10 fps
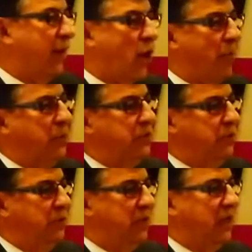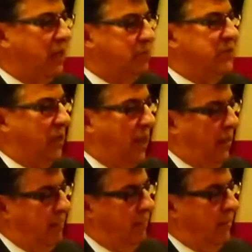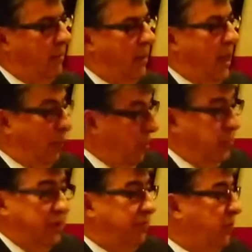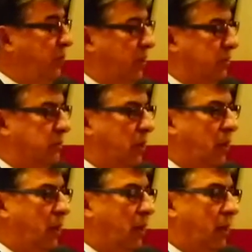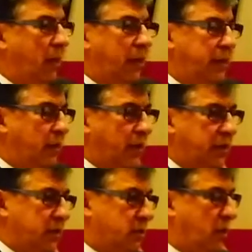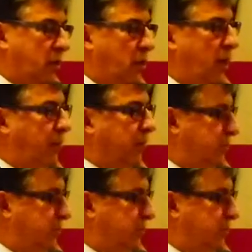opportunity comes again? And we believe it will. I didn't talk a lot about